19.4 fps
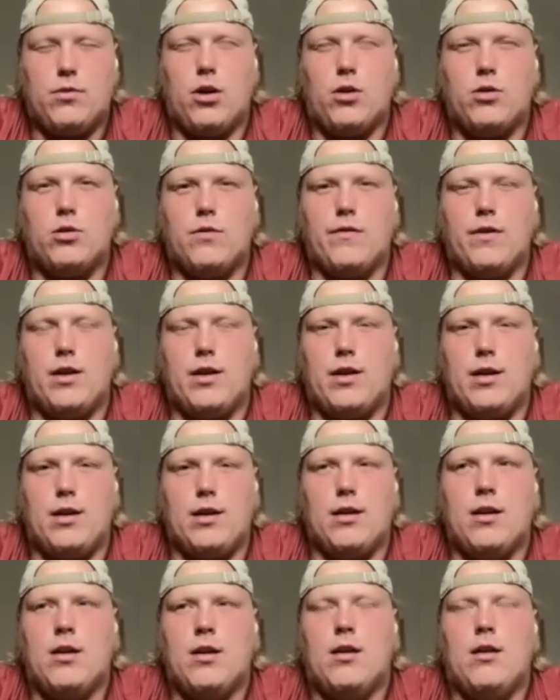Coach
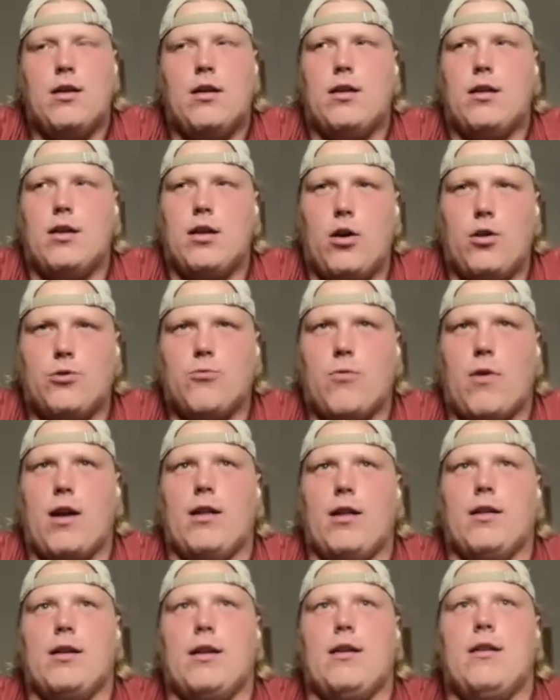V and Coach
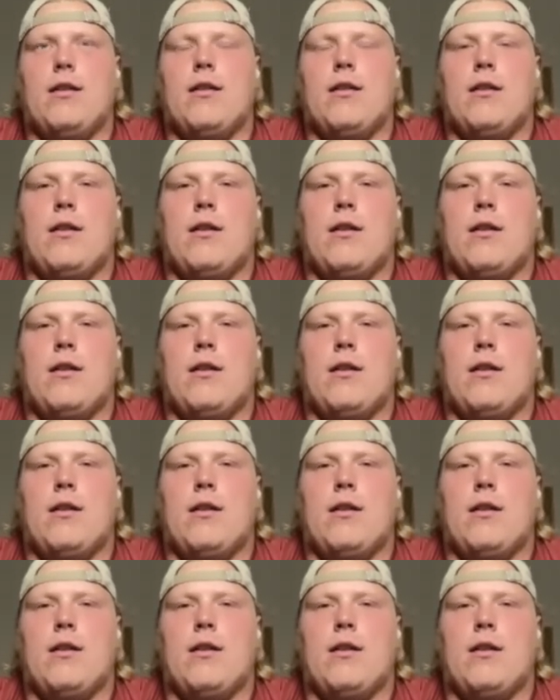Riley,